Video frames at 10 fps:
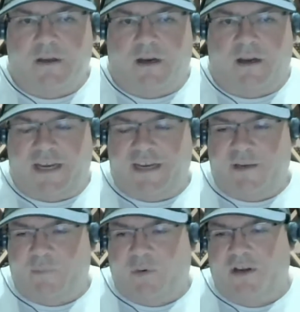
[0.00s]
uh, it
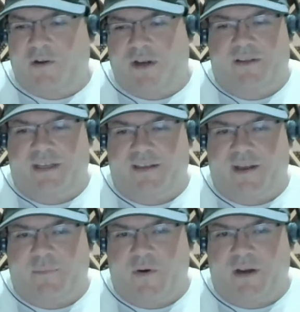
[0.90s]
ended pretty quickly at
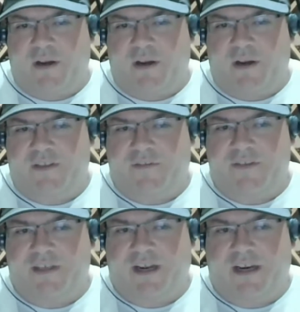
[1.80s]
that point in
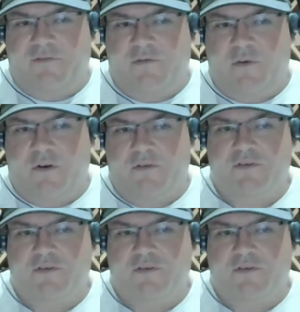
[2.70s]
1794.